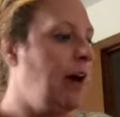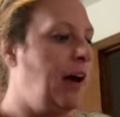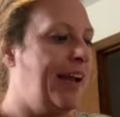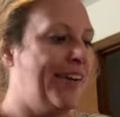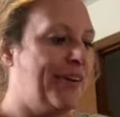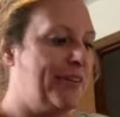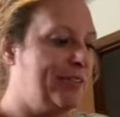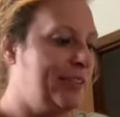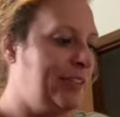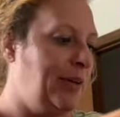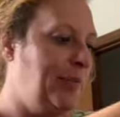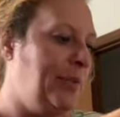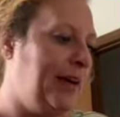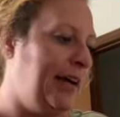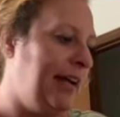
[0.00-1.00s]
I also
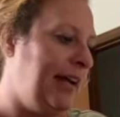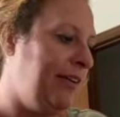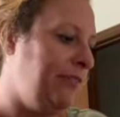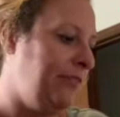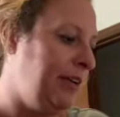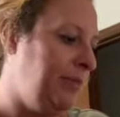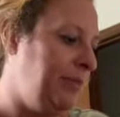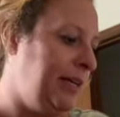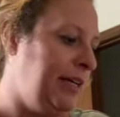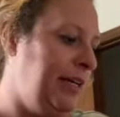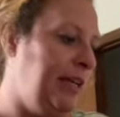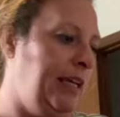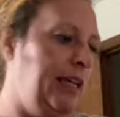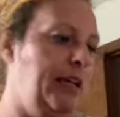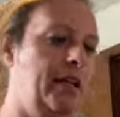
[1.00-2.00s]
bought
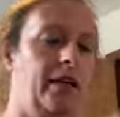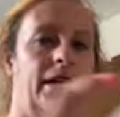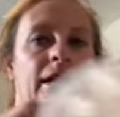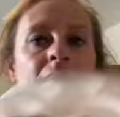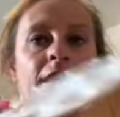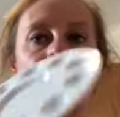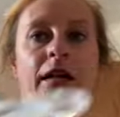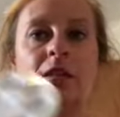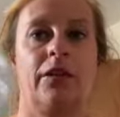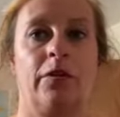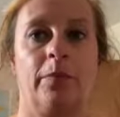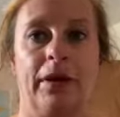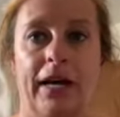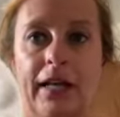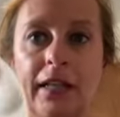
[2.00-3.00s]
everybody a little
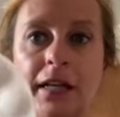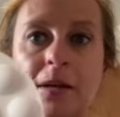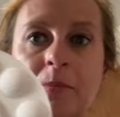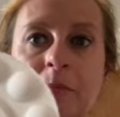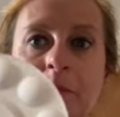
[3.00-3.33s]
palette,